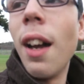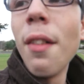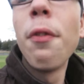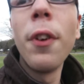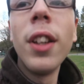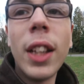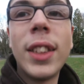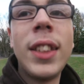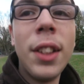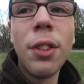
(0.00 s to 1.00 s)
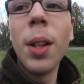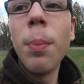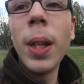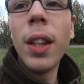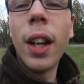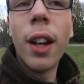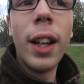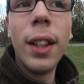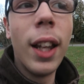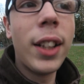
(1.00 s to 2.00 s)
I have a feeling that's still gonna be there
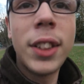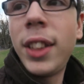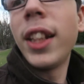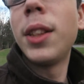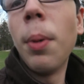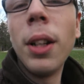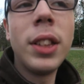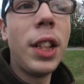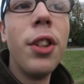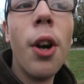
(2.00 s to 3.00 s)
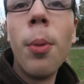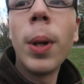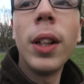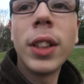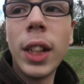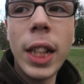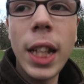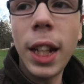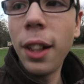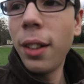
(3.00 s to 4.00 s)
in like six months and no bird is gonna
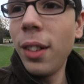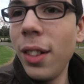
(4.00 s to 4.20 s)
eat it.